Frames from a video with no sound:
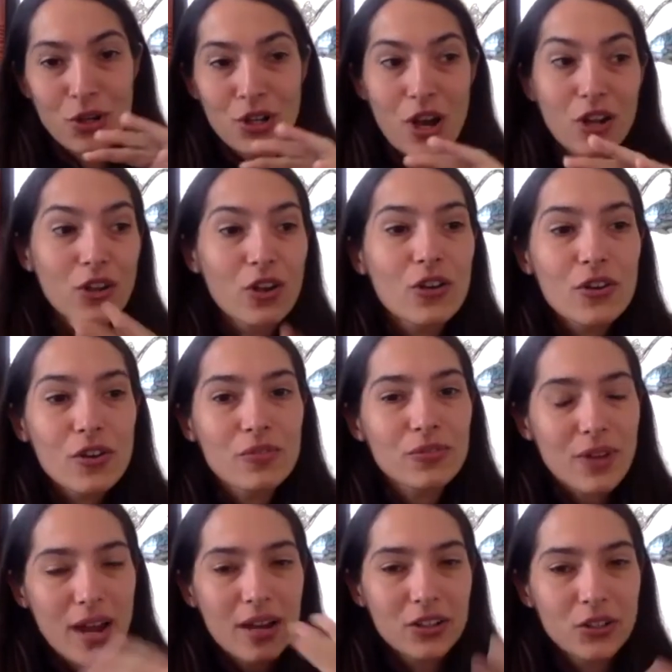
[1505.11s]
a lot of
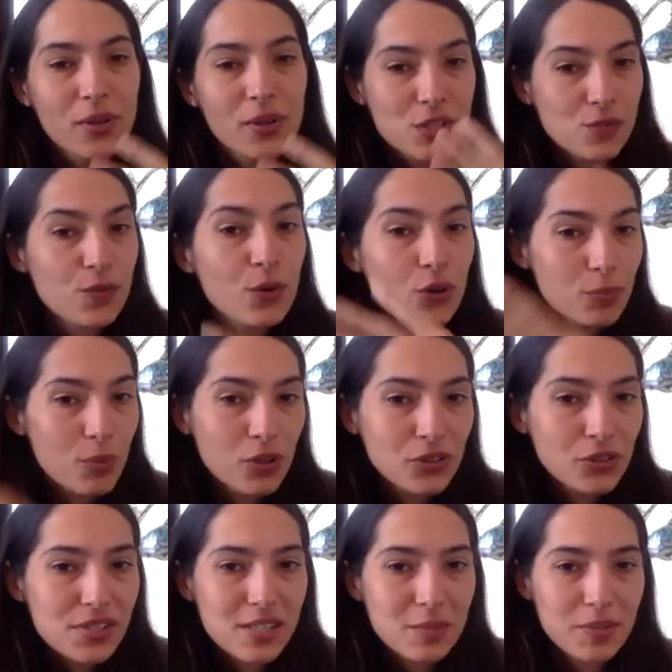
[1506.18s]
Erdogan's foreign policy,